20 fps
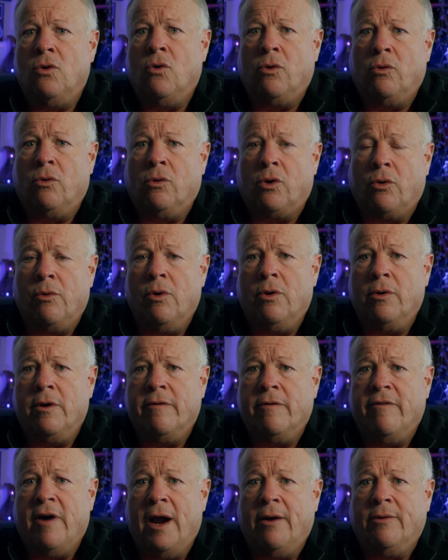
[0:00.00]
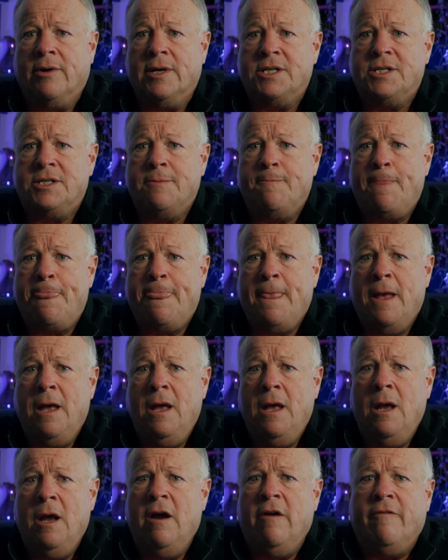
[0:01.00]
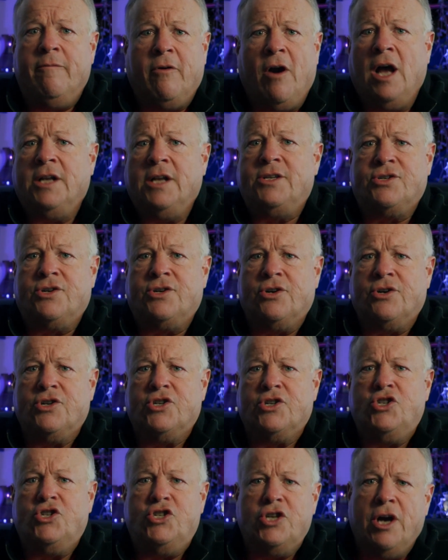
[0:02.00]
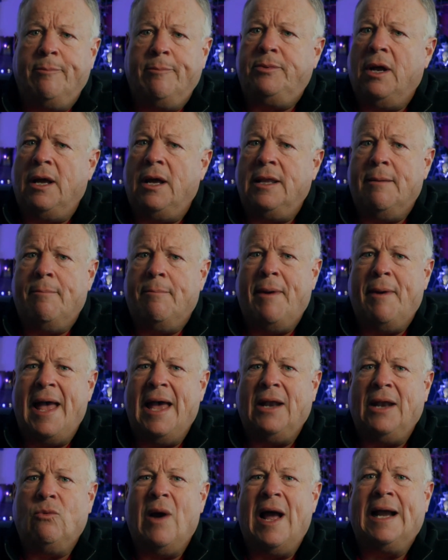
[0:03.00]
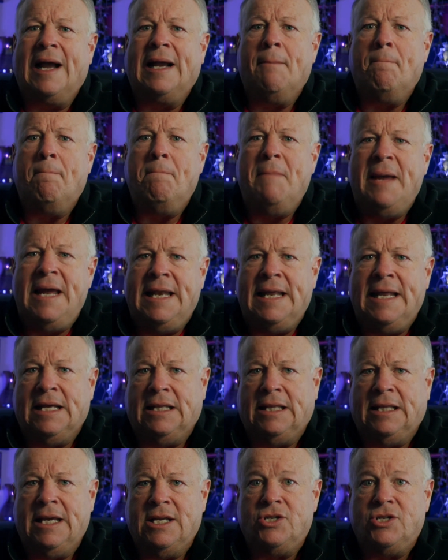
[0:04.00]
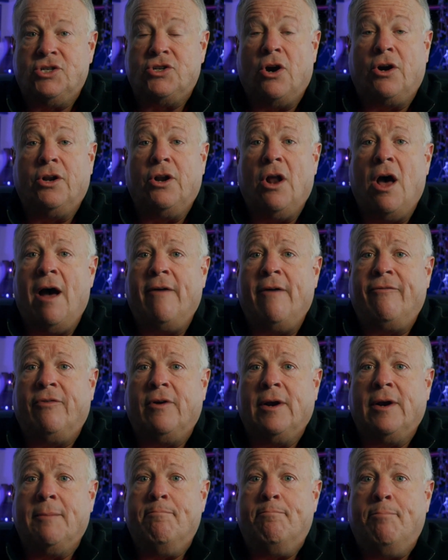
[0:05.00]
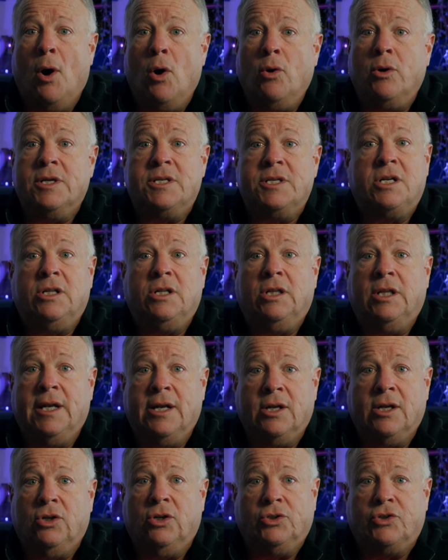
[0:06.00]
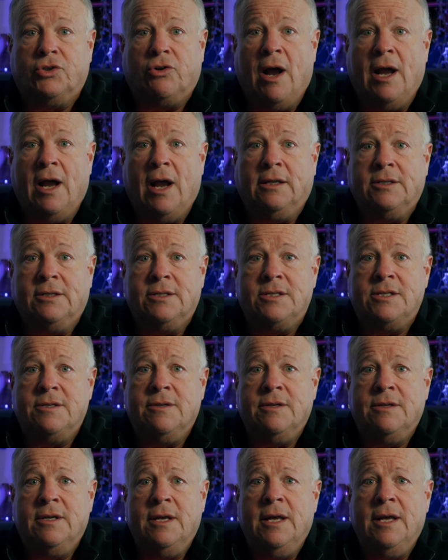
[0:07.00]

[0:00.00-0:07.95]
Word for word: coronavirus. Fraudsters jumped on the bandwagon immediately and started offering bogus clinical trials.